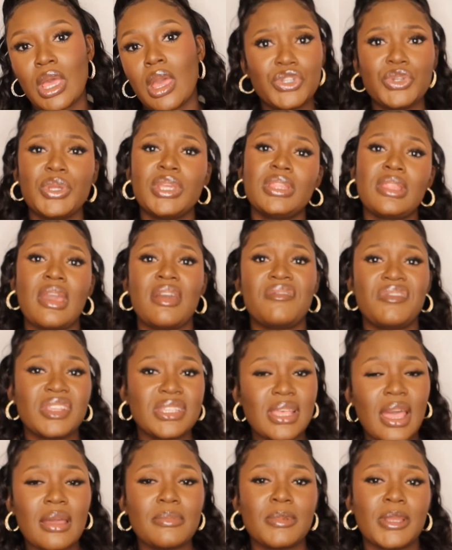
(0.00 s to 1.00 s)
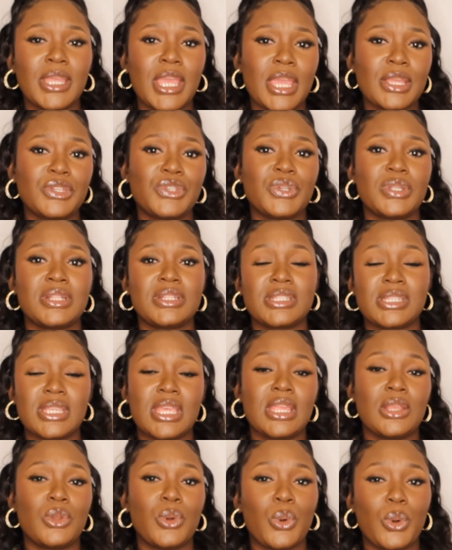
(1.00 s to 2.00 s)
during their visa applications
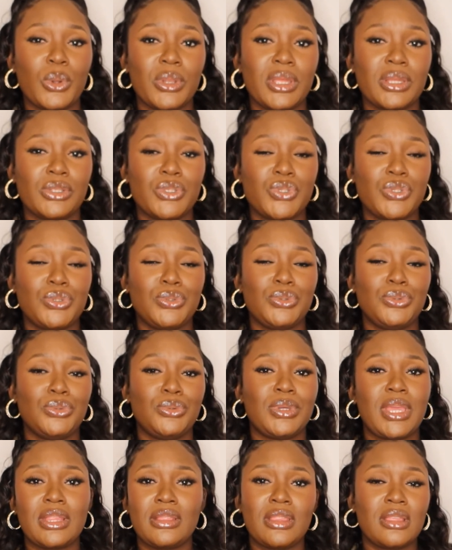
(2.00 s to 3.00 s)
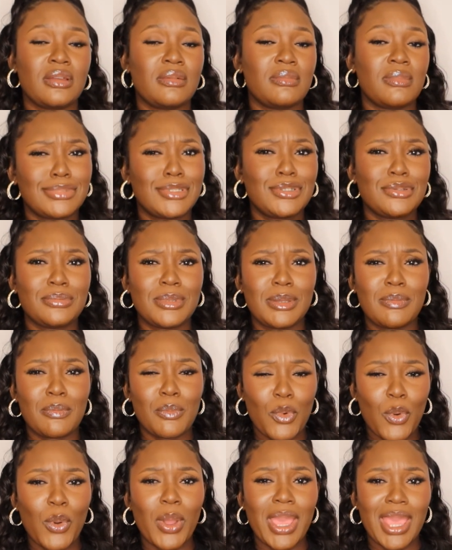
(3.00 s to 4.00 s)
in order to get them to be
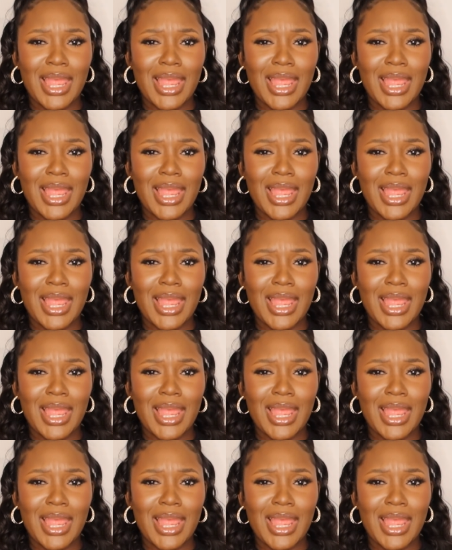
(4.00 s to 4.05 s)
more